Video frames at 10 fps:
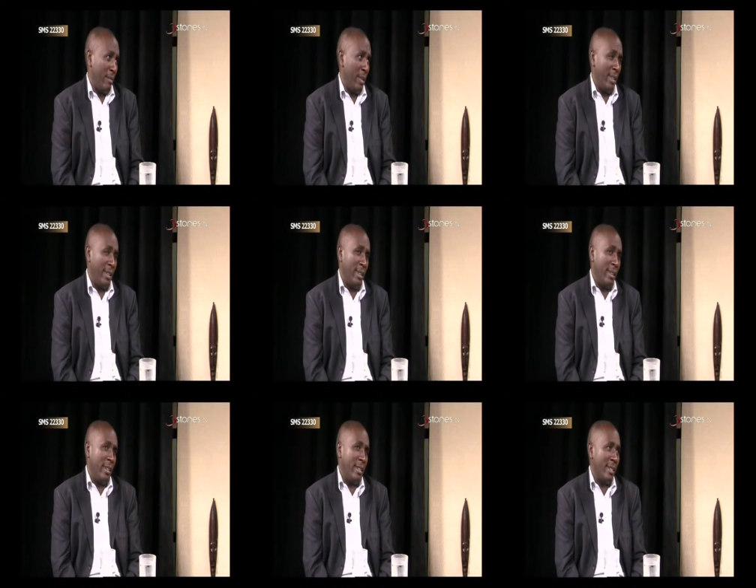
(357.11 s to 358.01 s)
but
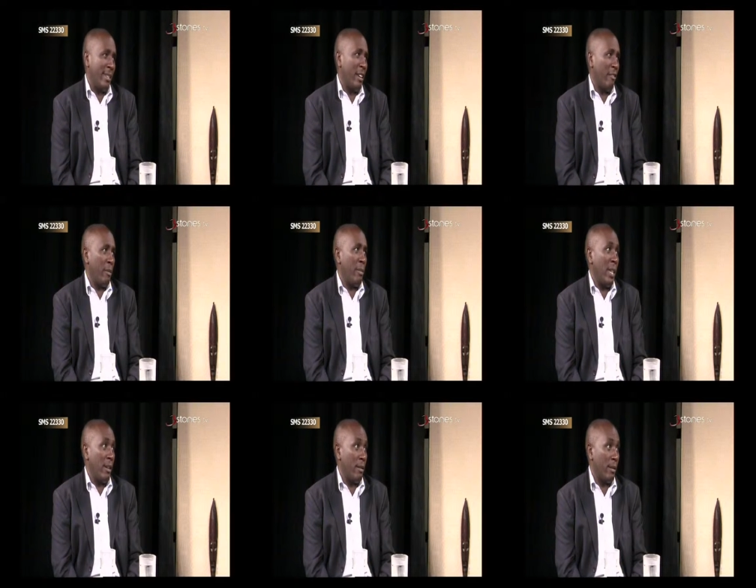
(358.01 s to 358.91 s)
it doesn't have the
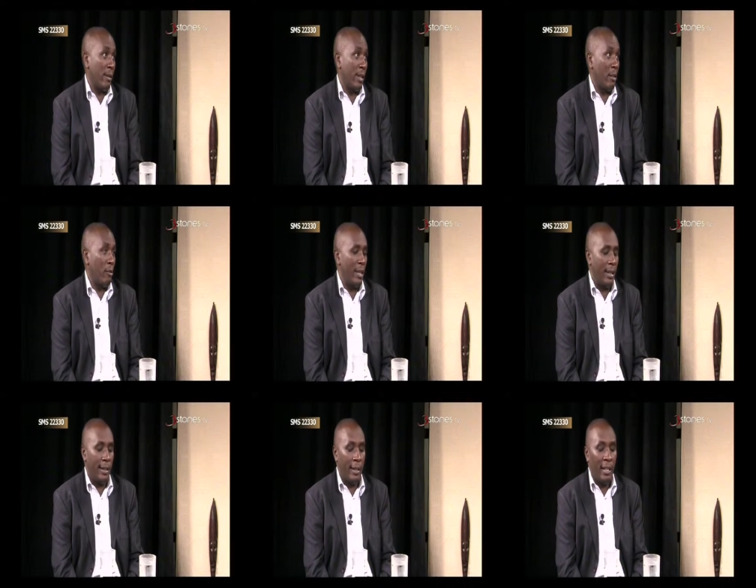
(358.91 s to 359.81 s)
minerals that we
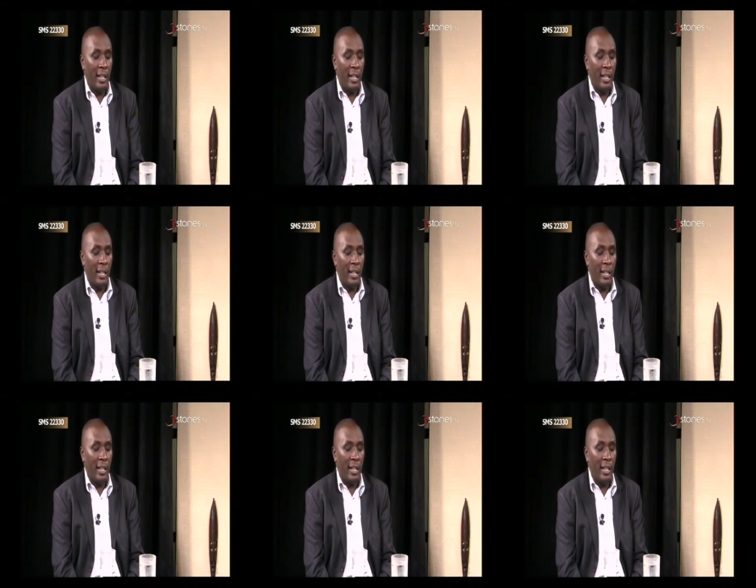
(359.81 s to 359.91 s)
need.